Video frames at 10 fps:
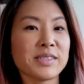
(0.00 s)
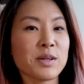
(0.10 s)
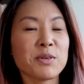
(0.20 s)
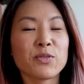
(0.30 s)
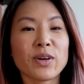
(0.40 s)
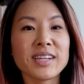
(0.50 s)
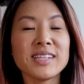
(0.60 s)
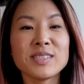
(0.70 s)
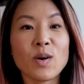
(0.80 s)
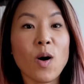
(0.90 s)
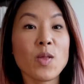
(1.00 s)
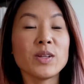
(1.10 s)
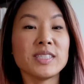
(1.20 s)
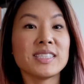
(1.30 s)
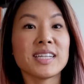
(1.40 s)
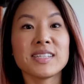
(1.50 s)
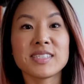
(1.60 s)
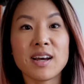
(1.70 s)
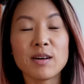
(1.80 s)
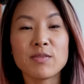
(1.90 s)
so before I get into all the details
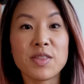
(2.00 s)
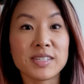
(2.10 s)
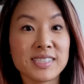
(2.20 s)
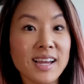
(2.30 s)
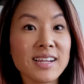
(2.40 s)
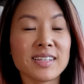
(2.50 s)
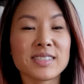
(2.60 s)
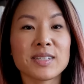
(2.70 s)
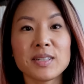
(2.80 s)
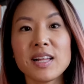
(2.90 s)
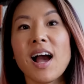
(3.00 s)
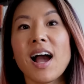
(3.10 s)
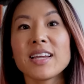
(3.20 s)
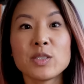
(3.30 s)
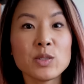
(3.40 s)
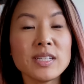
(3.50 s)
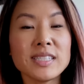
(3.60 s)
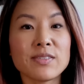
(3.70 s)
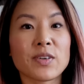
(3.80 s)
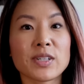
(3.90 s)
of the side hustle, I do
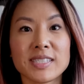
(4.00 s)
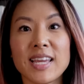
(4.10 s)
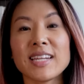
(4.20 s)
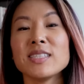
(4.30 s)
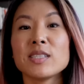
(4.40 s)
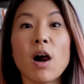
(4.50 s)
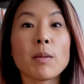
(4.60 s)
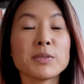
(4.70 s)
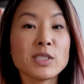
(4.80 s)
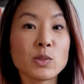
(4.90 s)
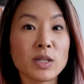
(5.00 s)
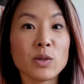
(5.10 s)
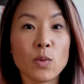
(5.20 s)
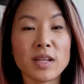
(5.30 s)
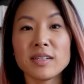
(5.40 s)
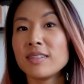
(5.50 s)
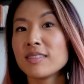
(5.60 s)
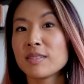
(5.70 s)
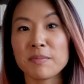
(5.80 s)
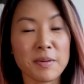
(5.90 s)
need to first get into Options 101,
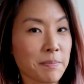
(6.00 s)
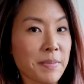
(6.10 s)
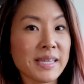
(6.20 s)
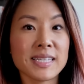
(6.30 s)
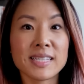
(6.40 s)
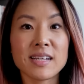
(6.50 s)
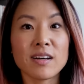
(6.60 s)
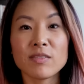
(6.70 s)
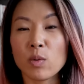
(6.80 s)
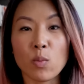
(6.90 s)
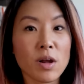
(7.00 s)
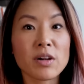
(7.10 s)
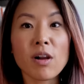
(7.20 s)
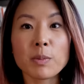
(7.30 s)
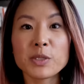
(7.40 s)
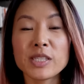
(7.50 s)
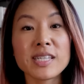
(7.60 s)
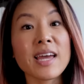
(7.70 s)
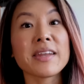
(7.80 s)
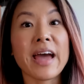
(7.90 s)
some basics of what are options
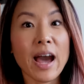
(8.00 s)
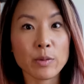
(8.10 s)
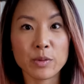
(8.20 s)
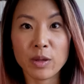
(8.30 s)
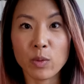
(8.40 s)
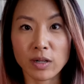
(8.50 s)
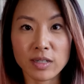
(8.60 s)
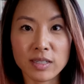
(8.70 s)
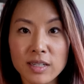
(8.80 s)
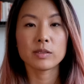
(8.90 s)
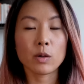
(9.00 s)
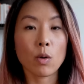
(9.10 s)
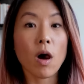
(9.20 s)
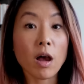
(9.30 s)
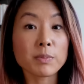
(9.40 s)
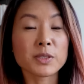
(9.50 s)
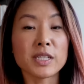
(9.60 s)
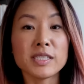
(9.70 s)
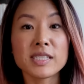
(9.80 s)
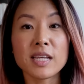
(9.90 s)
and how do they work. So
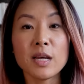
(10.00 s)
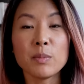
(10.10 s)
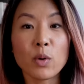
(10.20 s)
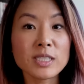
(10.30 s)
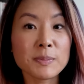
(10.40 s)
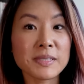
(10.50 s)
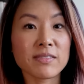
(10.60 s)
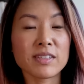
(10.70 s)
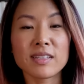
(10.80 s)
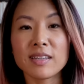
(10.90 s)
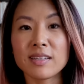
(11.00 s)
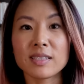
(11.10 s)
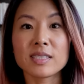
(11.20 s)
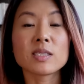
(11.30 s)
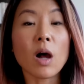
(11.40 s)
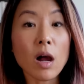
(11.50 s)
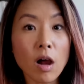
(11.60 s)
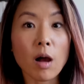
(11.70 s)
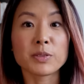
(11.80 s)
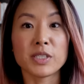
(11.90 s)
options, more specifically stock
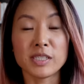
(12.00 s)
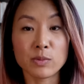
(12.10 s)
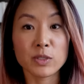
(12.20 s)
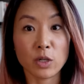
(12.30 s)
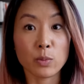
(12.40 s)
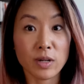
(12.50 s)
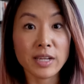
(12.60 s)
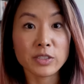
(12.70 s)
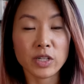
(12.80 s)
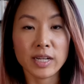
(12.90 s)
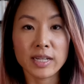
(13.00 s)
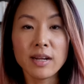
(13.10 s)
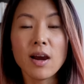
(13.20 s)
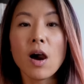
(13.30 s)
options, which are what I trade,